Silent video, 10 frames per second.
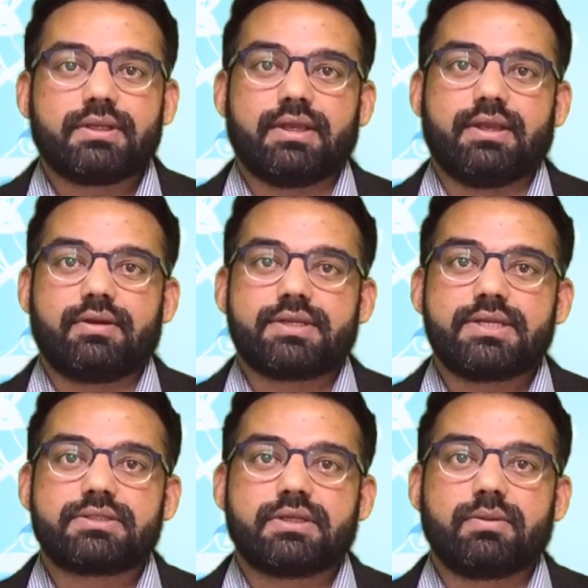uh,
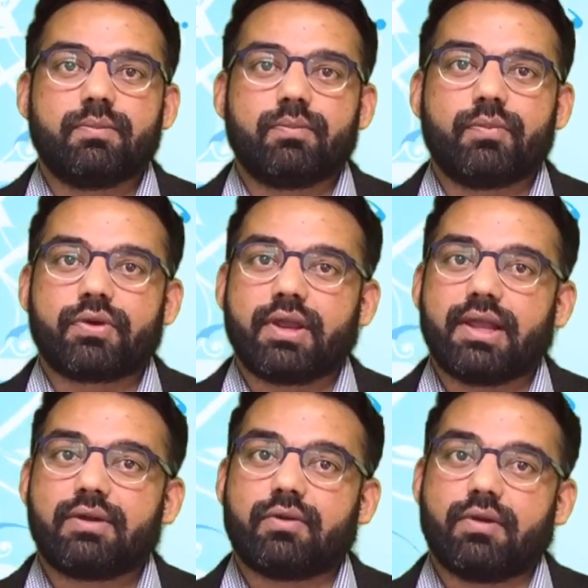retention, morale,
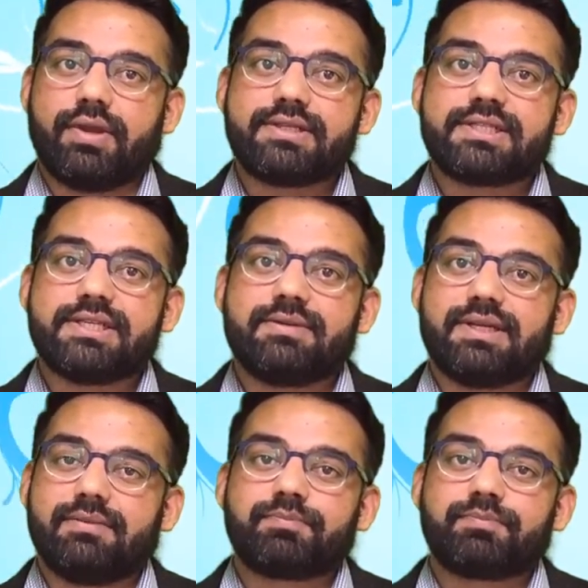loyalty,